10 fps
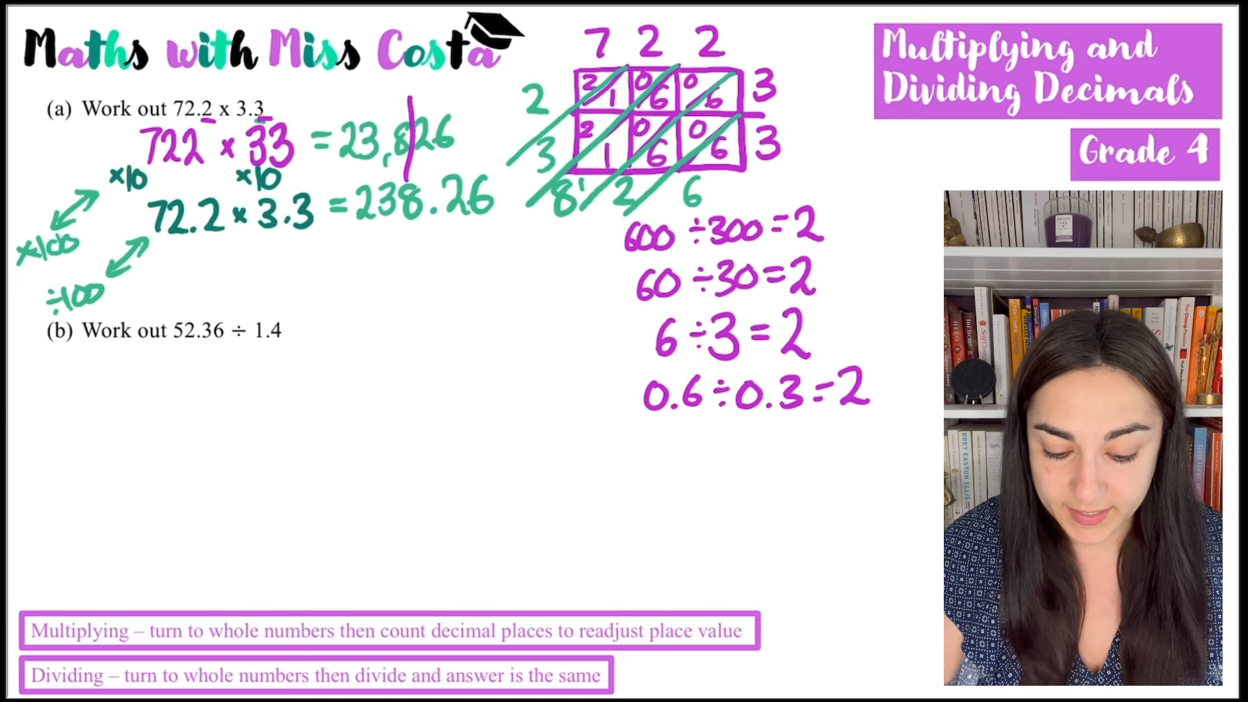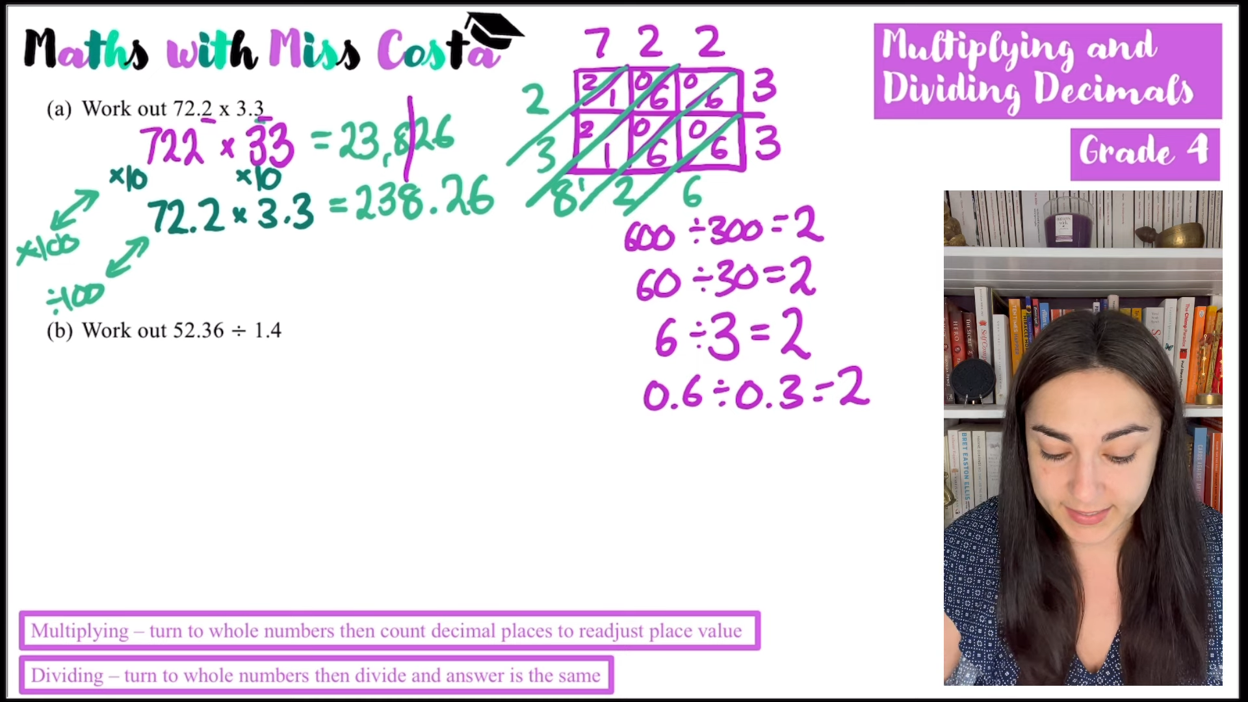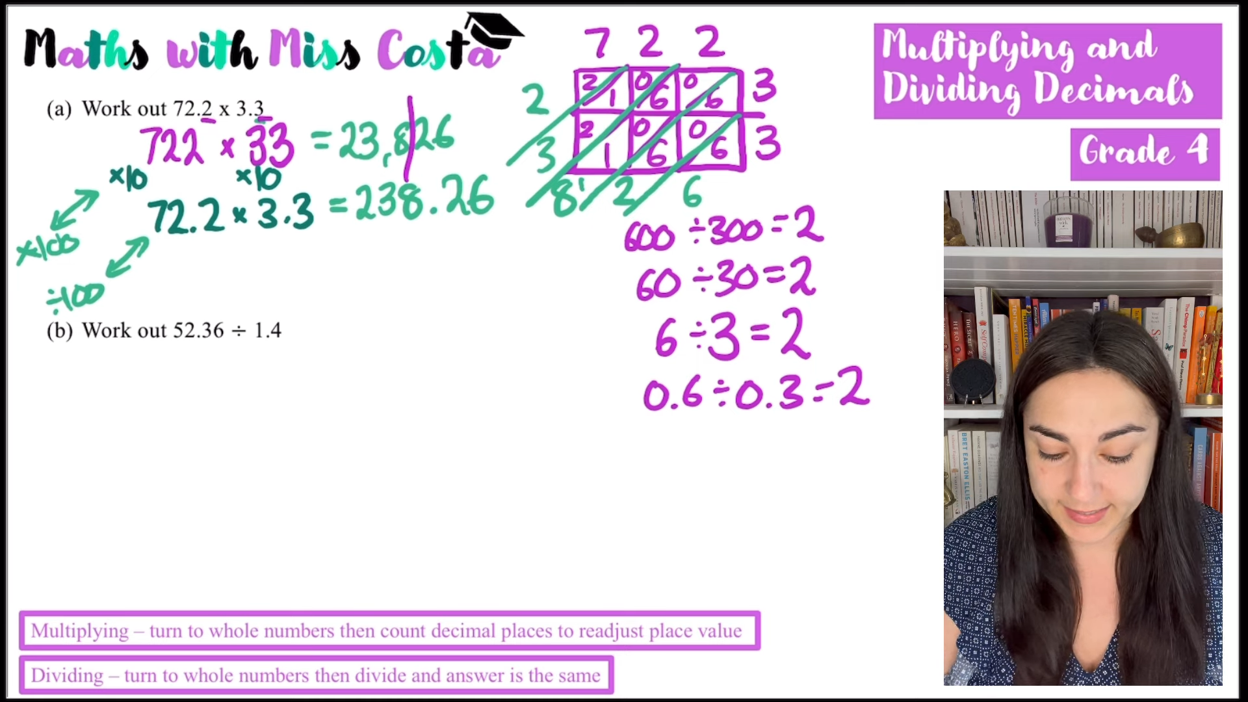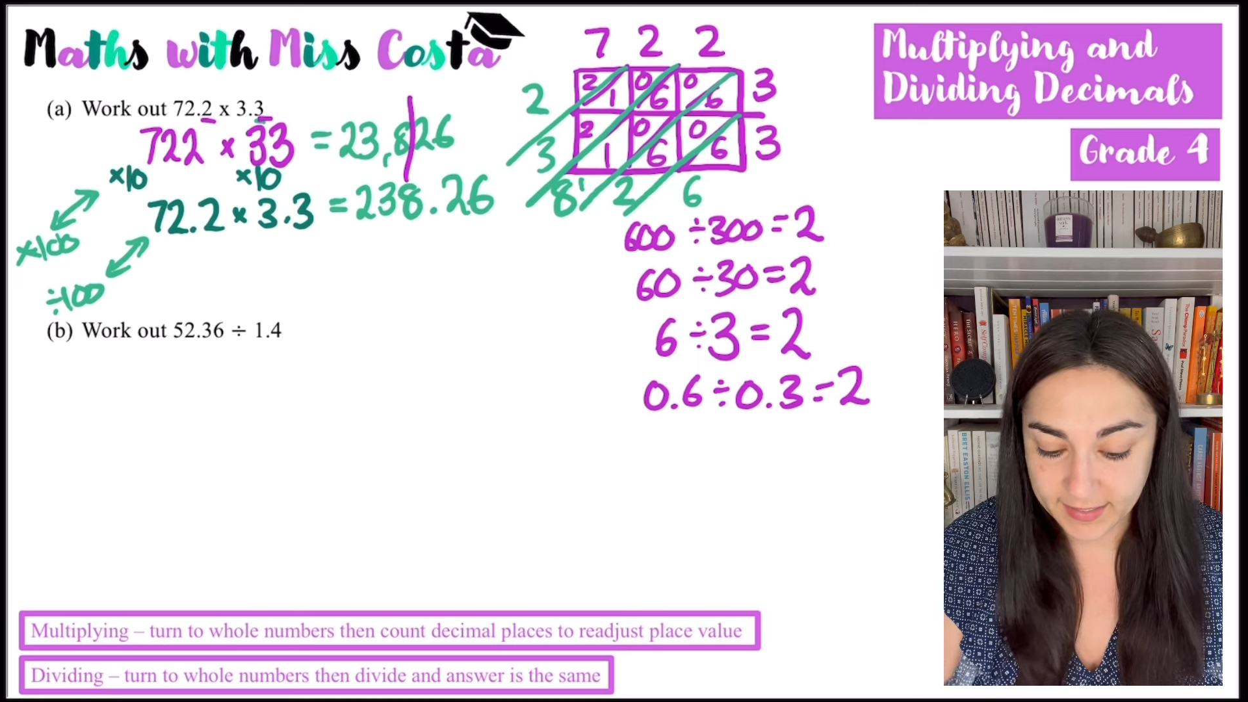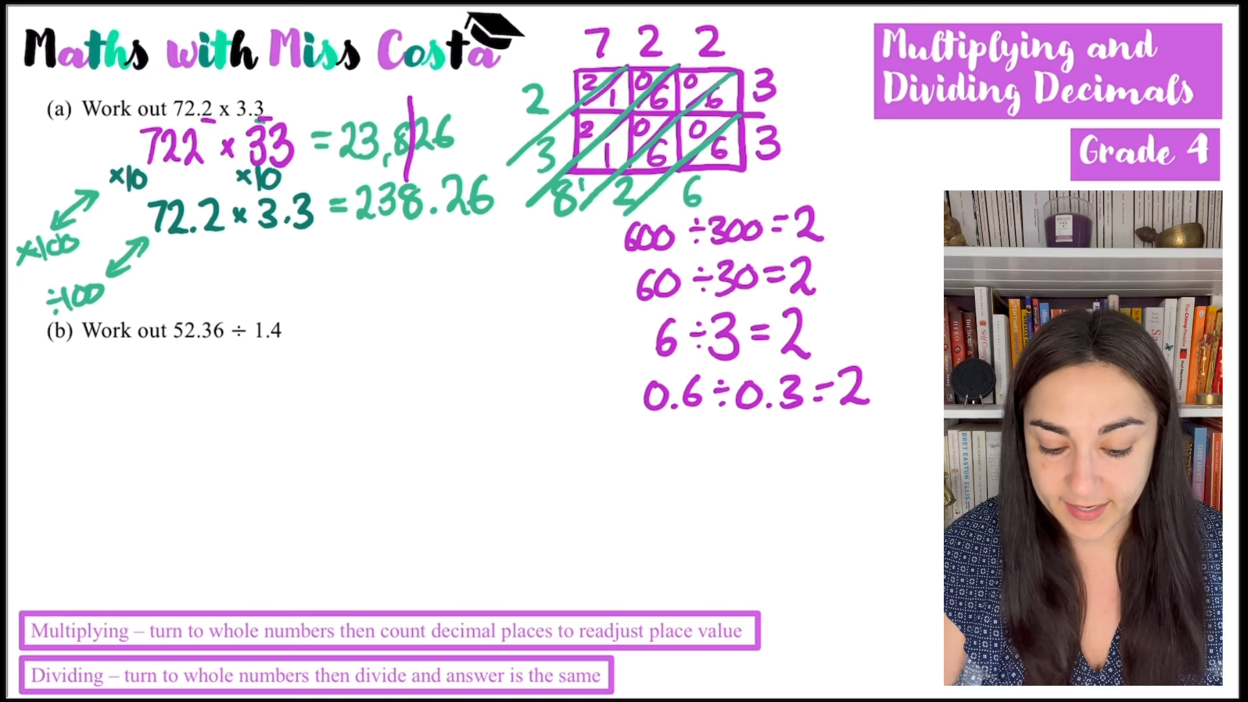
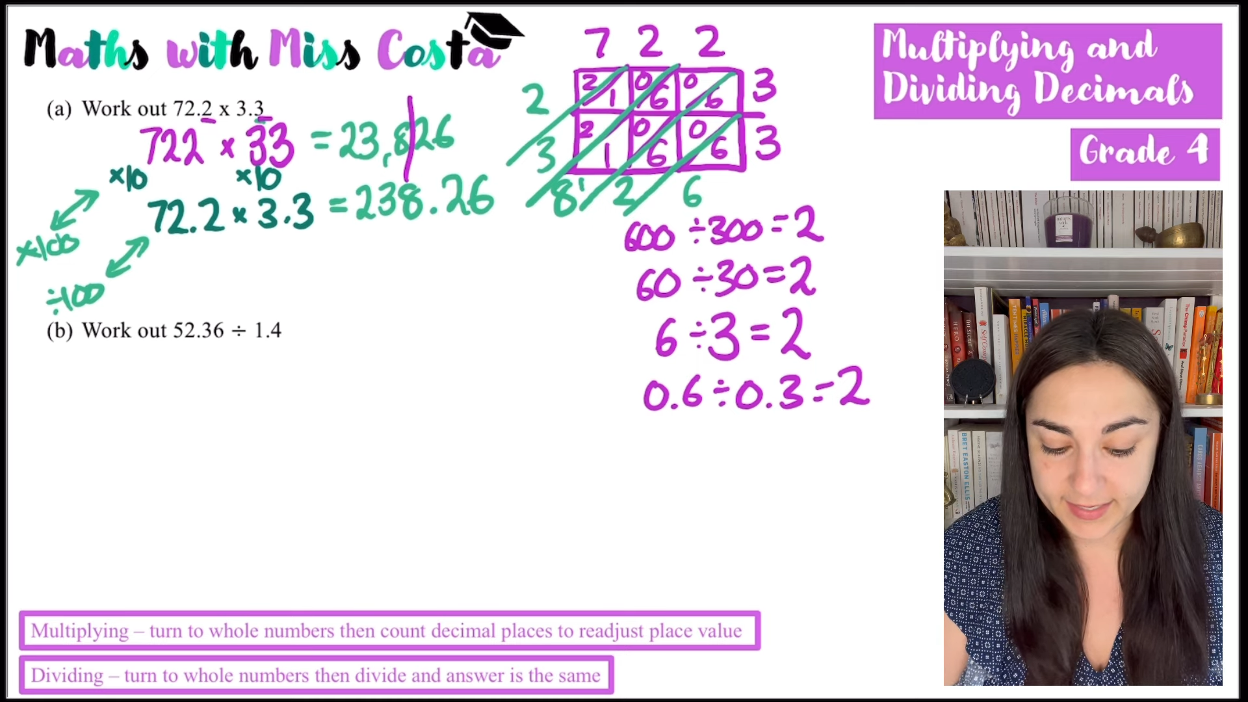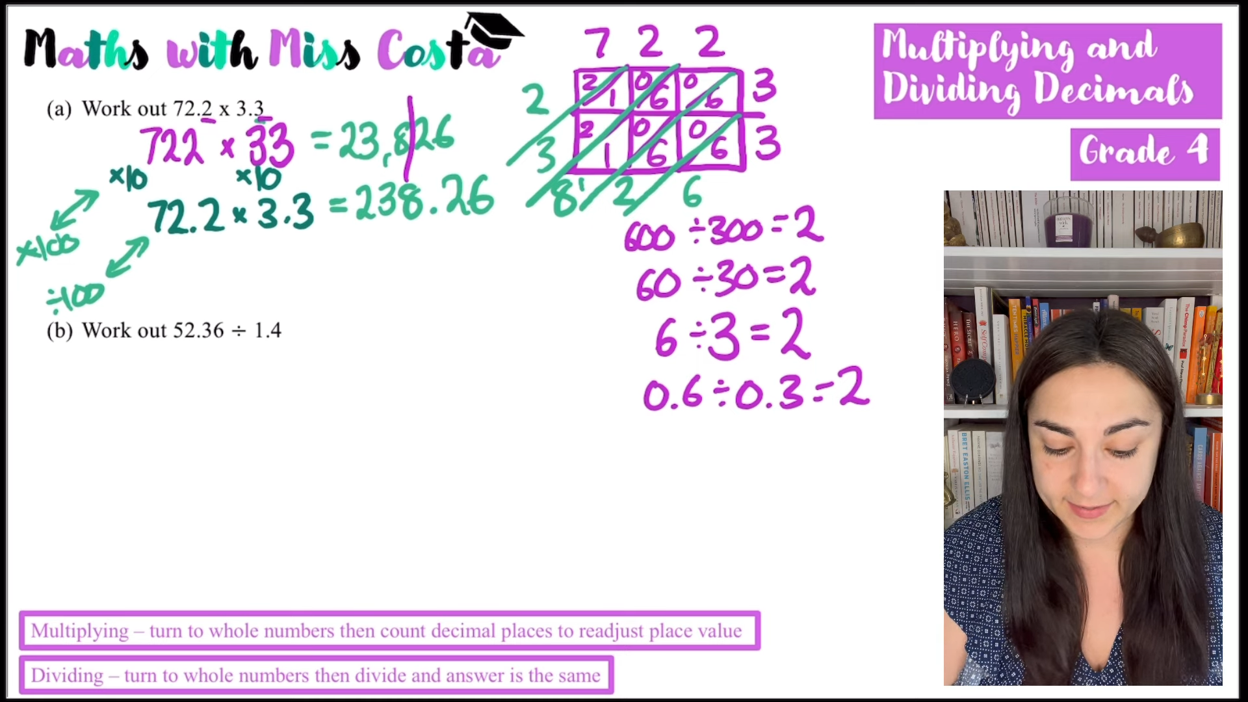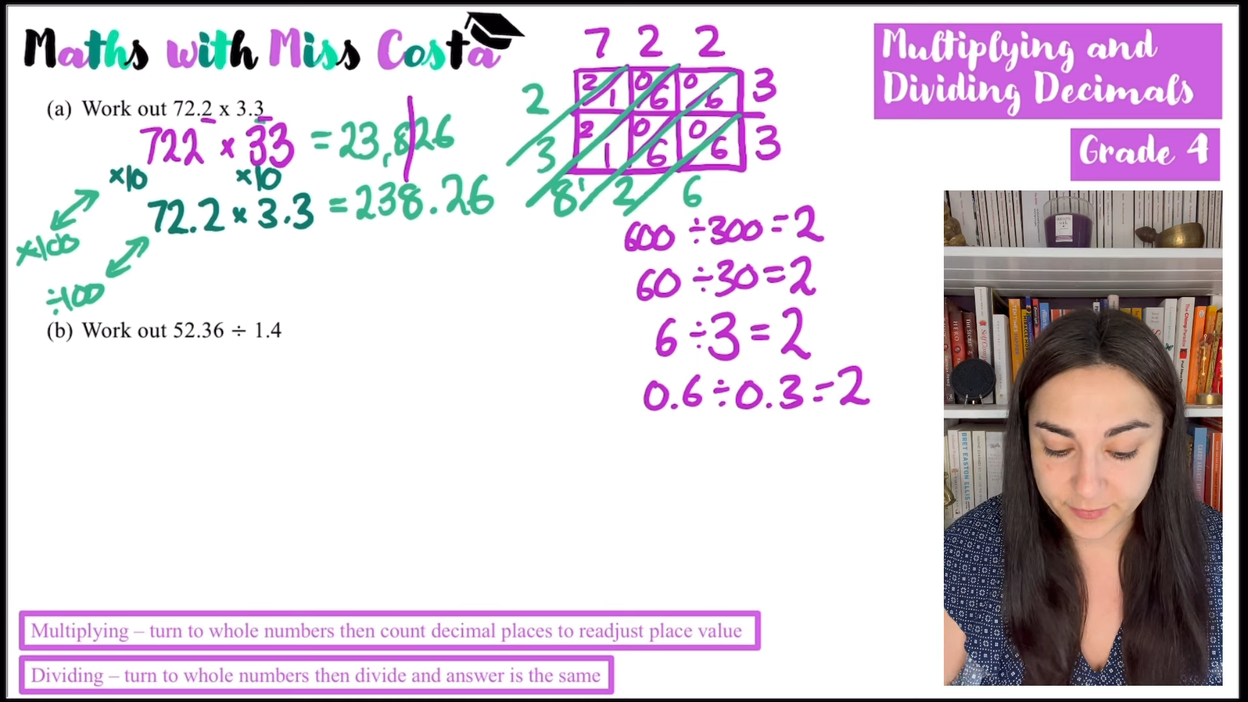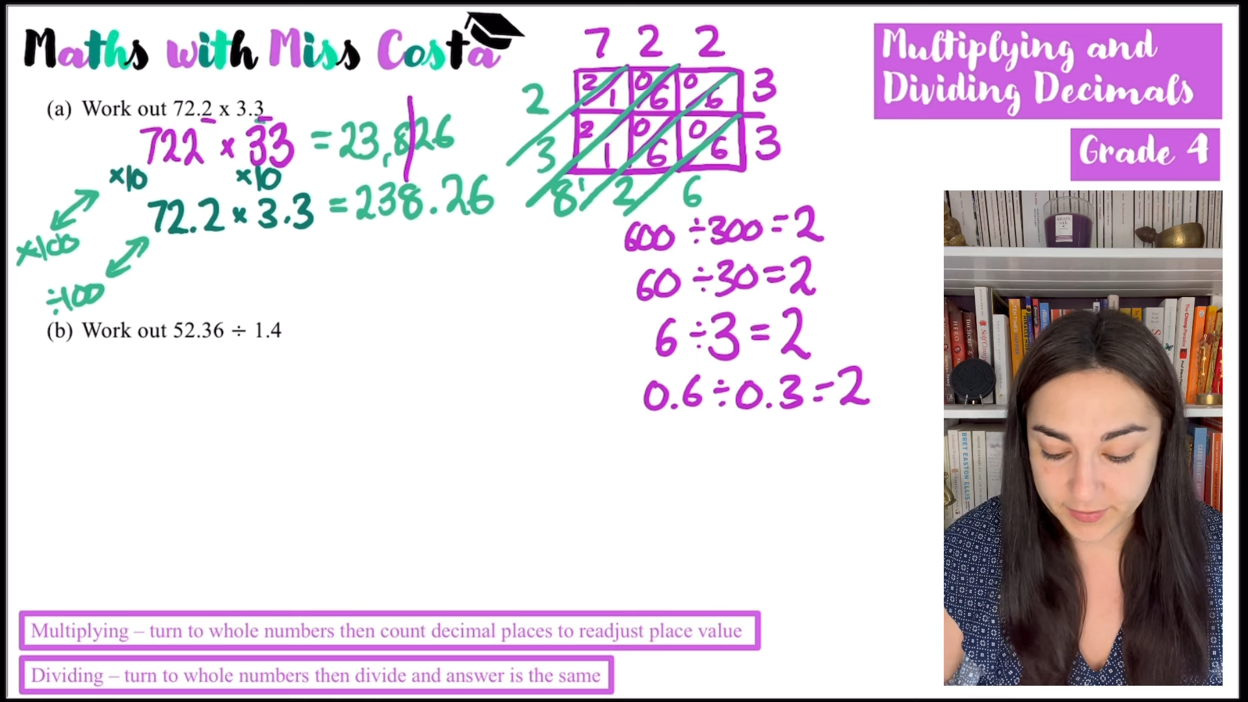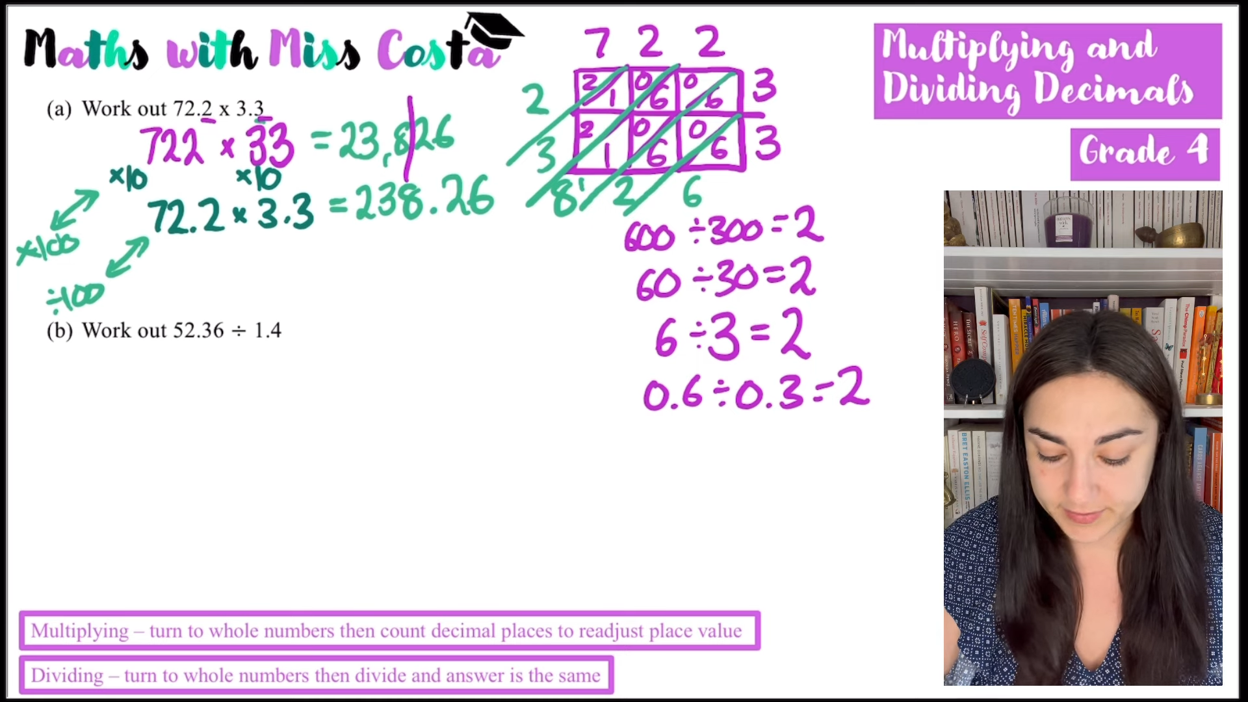it's slightly different